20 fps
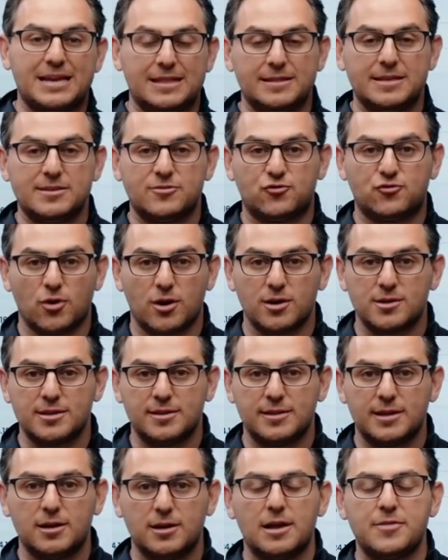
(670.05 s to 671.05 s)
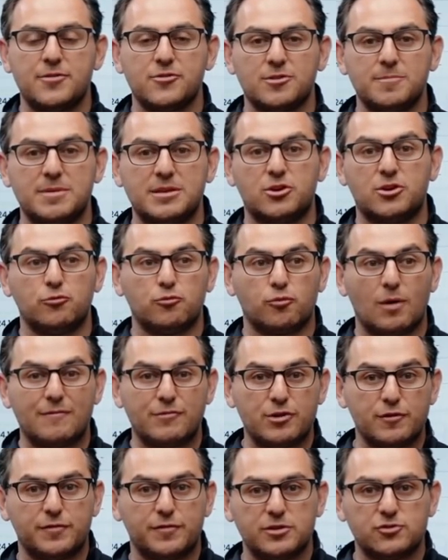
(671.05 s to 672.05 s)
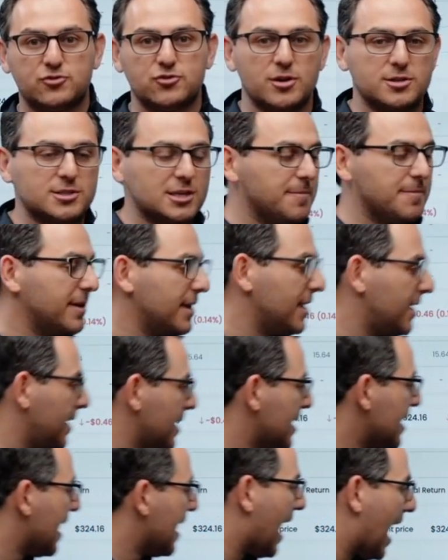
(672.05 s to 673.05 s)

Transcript: hitting these drugs in there and there's going to be good revenue for these drugs coming in,